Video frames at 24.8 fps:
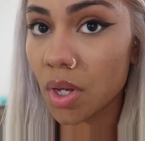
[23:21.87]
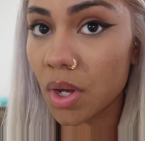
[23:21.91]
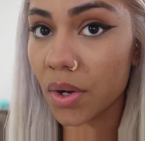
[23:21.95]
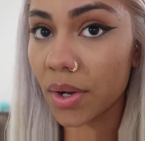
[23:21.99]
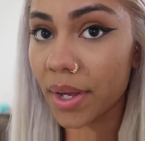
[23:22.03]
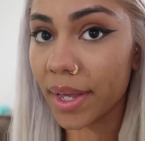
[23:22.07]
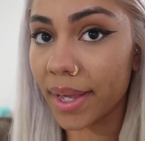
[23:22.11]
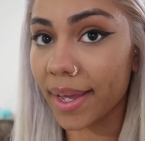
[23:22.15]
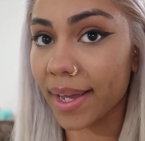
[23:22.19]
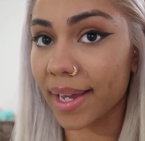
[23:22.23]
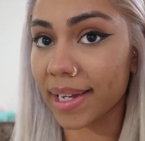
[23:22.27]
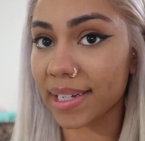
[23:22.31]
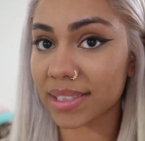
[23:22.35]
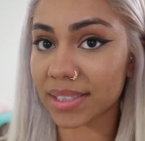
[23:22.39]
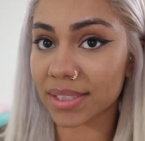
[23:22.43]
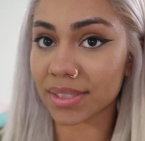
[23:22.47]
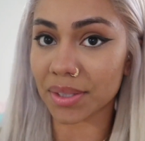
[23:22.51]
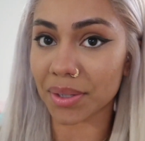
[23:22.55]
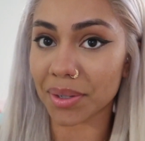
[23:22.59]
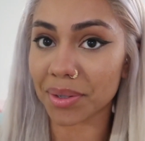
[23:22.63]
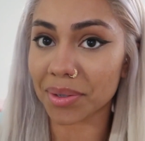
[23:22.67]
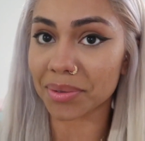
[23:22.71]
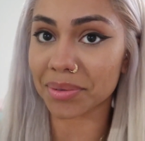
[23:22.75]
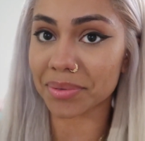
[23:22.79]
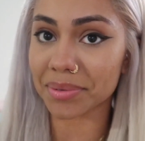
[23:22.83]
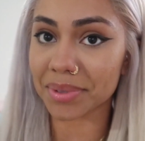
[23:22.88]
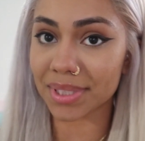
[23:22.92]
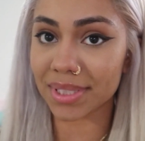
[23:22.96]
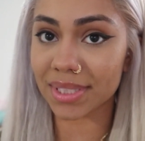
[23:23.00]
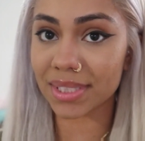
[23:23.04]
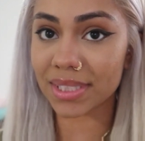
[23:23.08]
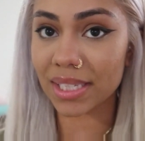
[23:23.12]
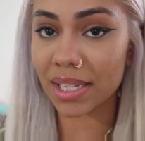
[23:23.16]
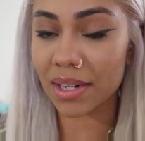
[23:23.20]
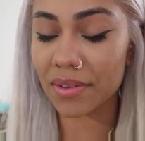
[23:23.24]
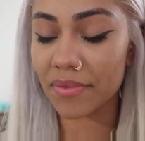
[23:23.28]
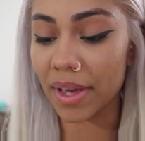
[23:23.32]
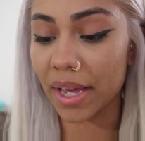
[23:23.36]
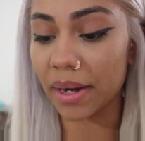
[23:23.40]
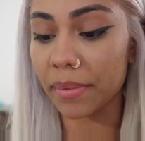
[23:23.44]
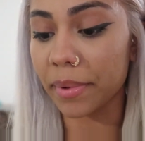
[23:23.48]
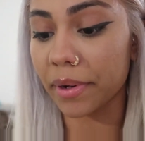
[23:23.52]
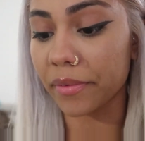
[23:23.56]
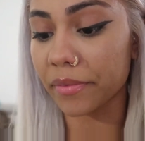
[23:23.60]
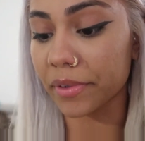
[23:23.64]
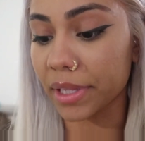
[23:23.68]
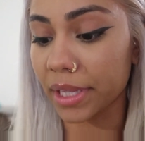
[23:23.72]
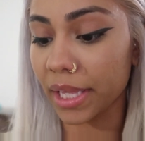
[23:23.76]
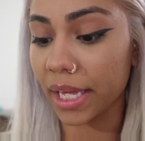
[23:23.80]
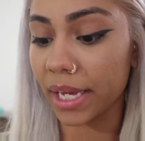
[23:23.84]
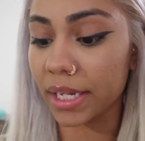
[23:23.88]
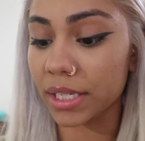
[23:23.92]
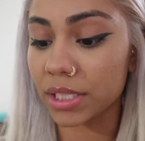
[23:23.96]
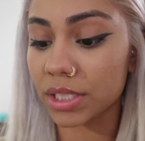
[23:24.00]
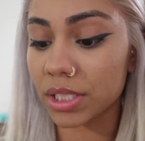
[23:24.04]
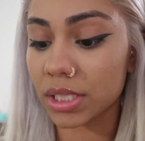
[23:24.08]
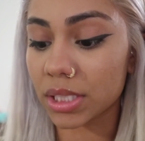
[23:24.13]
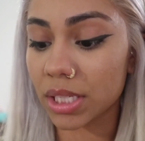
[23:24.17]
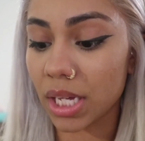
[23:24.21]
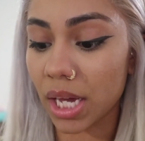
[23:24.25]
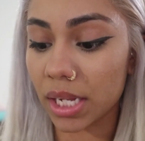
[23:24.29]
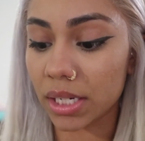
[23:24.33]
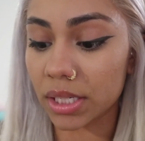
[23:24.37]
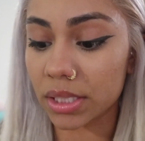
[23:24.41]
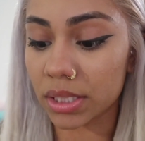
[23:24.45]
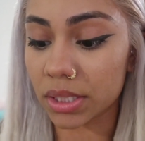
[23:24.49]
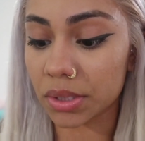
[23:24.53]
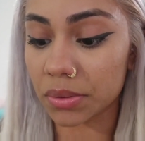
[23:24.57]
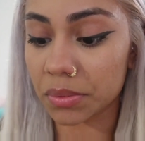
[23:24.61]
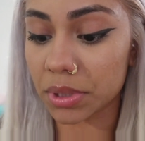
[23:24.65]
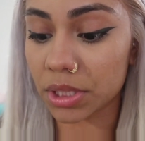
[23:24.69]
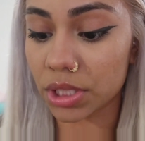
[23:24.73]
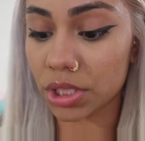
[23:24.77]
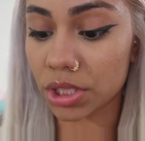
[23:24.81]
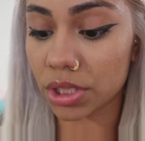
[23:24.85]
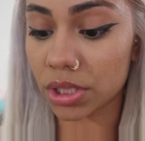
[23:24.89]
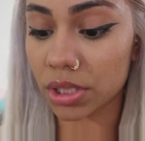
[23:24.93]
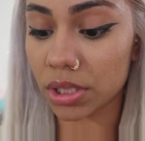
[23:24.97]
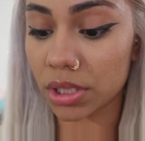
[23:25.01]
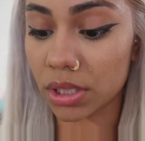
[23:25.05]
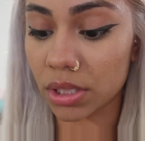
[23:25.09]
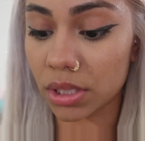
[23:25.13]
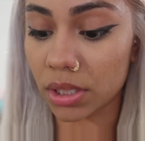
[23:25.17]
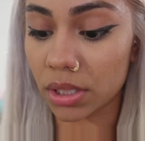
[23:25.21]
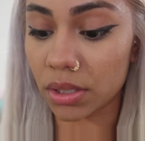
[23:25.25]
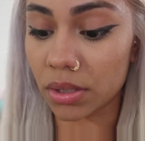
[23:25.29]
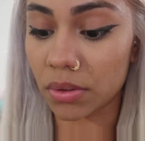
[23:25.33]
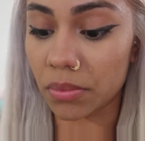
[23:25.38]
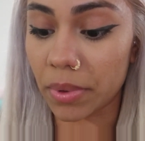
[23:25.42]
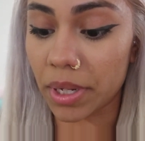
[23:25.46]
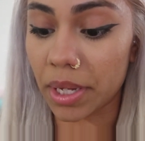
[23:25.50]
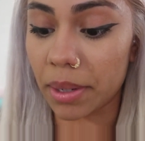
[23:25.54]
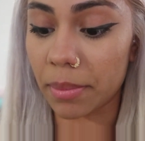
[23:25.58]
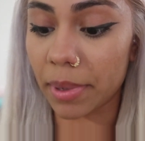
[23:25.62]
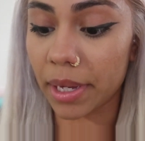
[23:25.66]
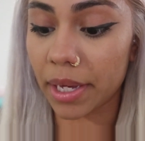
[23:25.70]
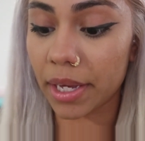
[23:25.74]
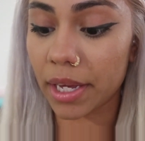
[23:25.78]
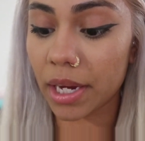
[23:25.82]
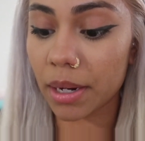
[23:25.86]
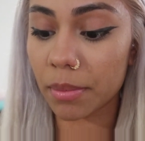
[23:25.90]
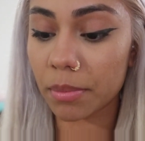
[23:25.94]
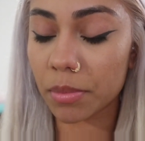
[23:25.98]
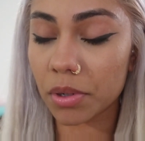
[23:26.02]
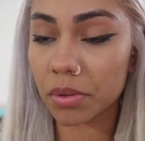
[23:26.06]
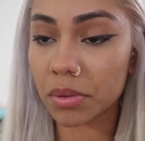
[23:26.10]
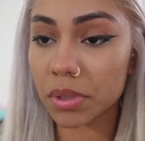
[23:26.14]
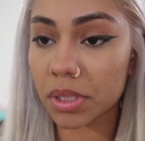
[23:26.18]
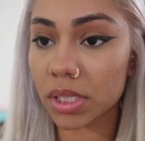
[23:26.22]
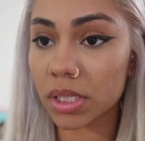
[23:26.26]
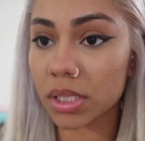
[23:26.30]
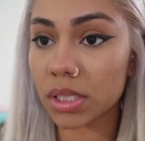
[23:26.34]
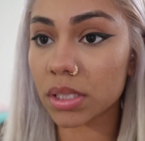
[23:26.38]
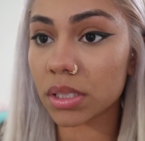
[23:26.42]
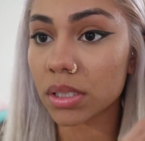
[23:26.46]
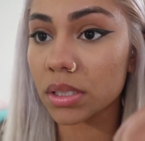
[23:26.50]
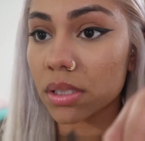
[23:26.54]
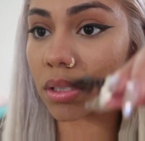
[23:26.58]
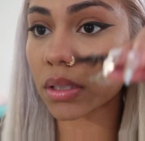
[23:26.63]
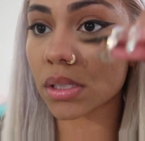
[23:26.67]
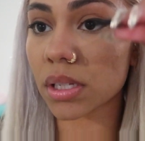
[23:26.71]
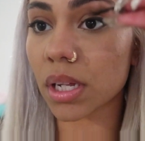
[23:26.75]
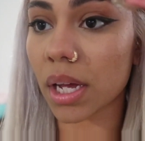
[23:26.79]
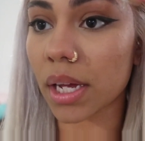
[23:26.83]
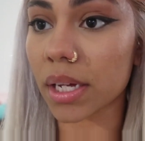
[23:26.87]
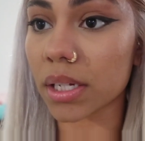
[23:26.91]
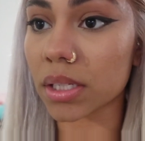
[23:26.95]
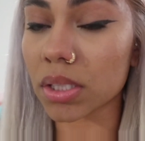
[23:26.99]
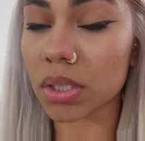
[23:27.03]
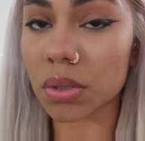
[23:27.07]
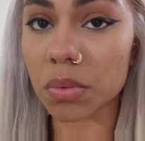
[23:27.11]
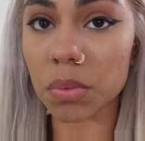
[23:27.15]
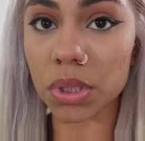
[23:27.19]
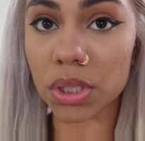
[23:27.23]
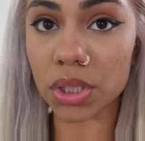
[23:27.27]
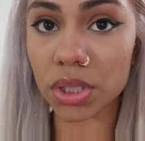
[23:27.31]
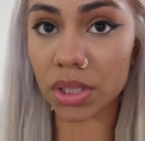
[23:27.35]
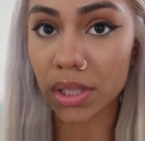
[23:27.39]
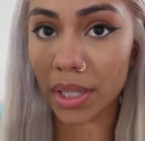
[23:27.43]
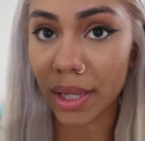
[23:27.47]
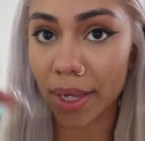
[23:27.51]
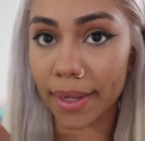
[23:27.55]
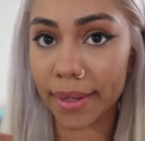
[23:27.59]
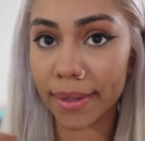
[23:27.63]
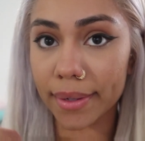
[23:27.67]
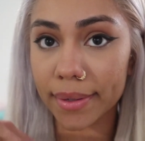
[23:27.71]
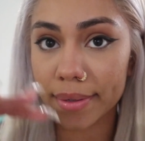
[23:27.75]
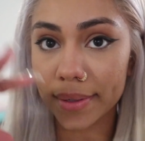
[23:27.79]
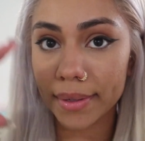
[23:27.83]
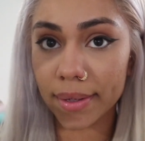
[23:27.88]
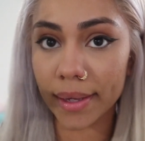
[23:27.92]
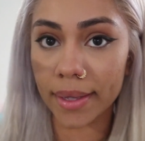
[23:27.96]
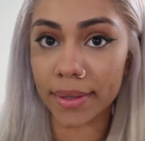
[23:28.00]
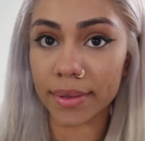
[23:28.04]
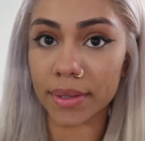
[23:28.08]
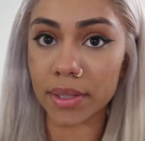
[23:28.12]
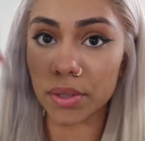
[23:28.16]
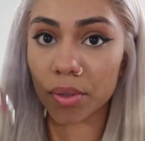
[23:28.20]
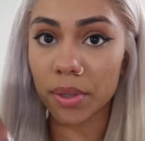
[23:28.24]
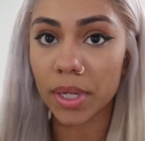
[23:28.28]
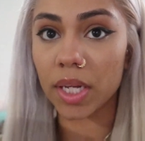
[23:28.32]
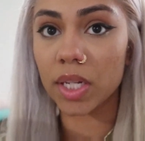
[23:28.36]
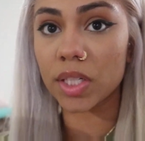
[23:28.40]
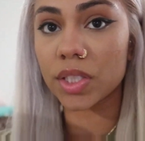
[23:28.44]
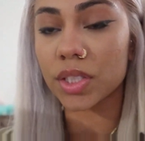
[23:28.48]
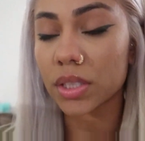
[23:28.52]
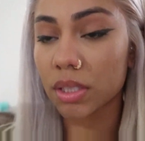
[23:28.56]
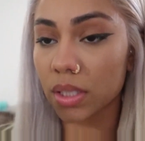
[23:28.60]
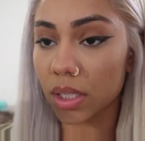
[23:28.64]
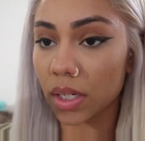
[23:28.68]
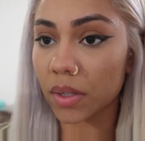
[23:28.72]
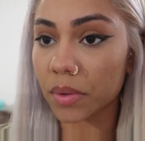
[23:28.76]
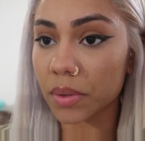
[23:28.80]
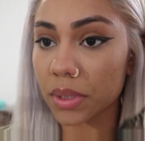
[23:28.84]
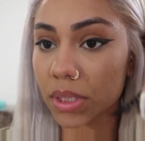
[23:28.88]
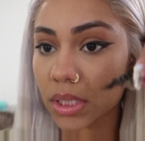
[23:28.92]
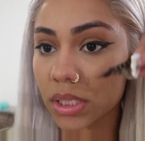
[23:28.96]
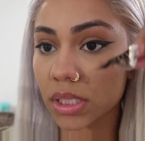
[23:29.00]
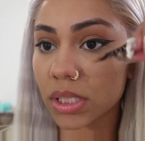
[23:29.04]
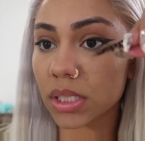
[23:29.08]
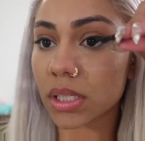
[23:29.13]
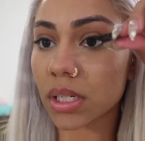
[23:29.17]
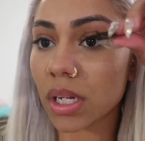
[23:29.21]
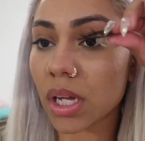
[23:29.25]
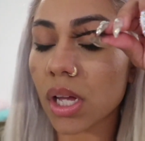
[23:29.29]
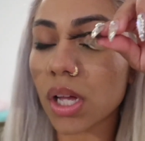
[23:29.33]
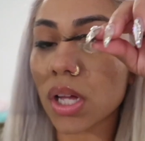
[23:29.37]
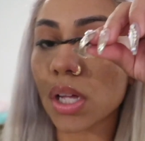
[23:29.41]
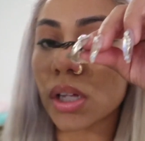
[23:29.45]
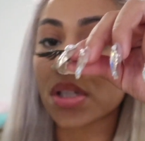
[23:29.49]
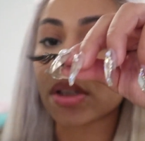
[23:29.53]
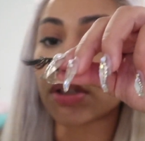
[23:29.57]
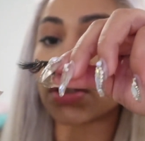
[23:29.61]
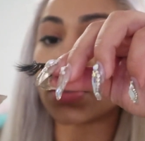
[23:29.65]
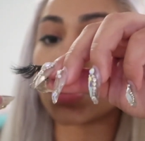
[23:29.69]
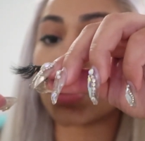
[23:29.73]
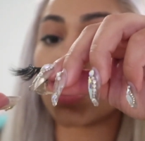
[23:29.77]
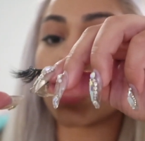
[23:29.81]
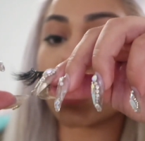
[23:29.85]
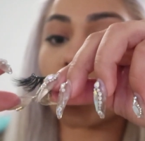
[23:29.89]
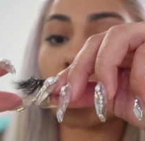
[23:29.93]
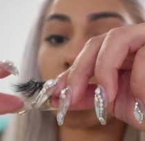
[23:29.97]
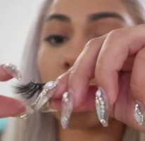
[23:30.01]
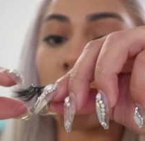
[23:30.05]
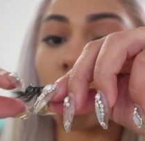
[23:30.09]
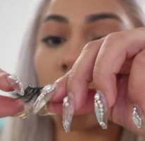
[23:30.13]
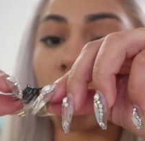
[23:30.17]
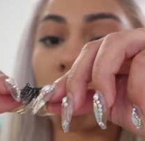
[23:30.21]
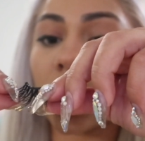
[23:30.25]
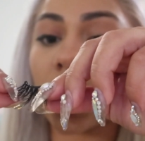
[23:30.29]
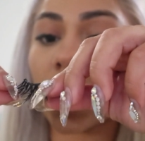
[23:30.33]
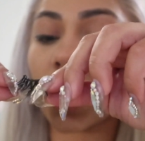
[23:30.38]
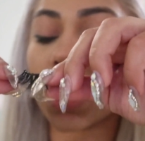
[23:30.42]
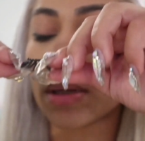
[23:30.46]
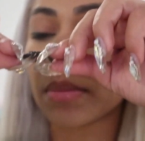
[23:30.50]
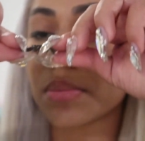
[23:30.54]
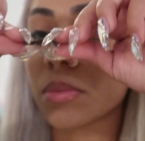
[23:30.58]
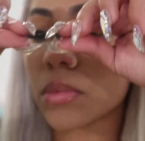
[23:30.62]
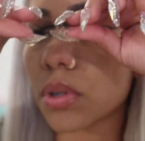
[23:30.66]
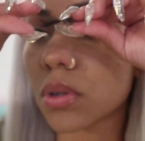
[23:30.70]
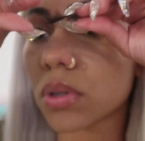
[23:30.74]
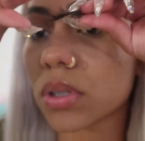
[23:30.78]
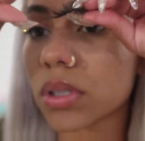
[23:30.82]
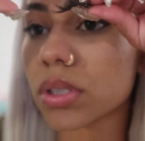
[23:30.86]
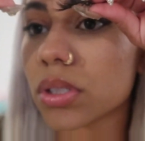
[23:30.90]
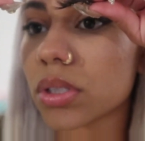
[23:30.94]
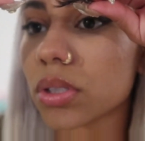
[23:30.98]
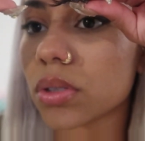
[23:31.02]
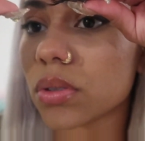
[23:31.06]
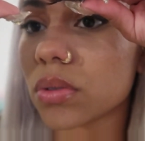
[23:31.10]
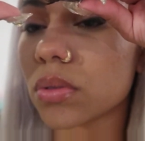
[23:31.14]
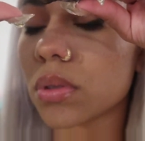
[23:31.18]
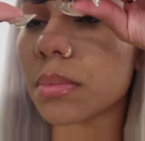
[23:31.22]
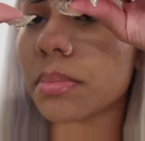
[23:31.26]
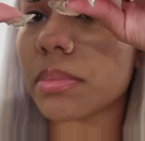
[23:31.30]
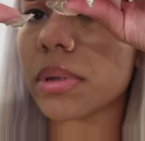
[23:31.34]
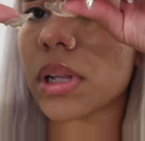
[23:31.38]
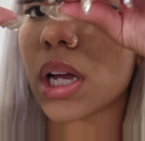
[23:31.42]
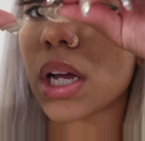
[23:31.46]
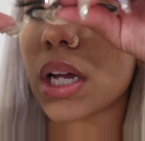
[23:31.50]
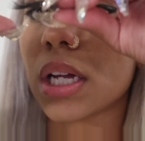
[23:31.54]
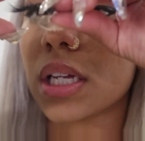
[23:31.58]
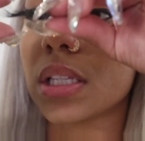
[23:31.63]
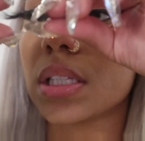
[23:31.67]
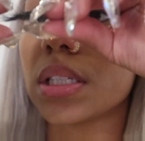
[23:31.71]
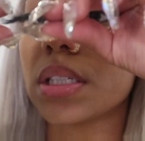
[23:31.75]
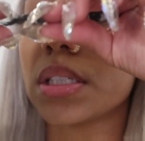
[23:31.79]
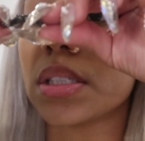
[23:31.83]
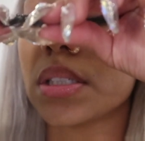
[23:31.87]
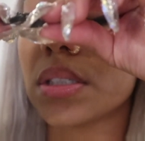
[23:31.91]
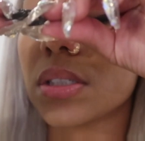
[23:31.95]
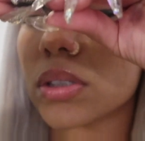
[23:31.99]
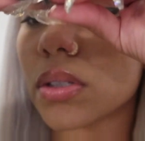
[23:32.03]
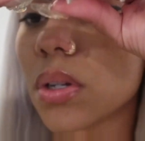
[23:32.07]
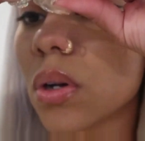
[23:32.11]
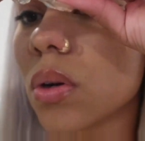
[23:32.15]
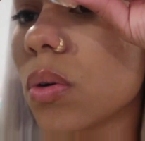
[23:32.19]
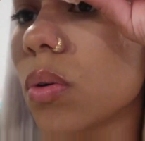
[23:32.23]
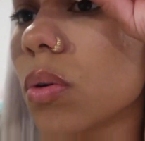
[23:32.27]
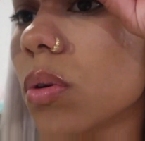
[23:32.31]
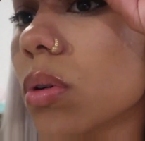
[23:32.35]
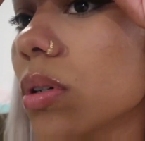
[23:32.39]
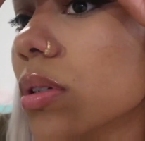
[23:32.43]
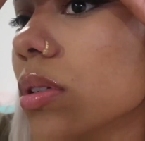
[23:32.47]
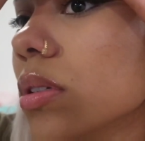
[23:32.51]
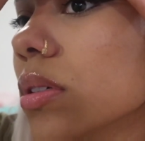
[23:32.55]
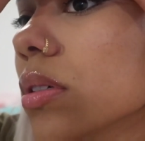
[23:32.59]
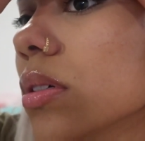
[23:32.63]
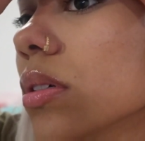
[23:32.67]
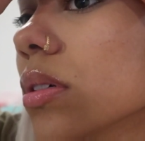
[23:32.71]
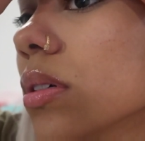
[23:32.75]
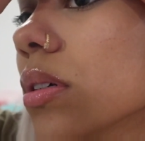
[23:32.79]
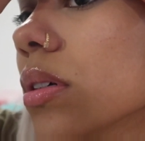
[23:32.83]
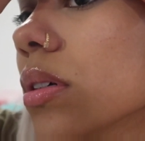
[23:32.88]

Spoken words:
Okay guys, so instead of adding my ring light, I just kind of switched the way my camera was. I switched like the location that I was in. So I'm going to apply these on.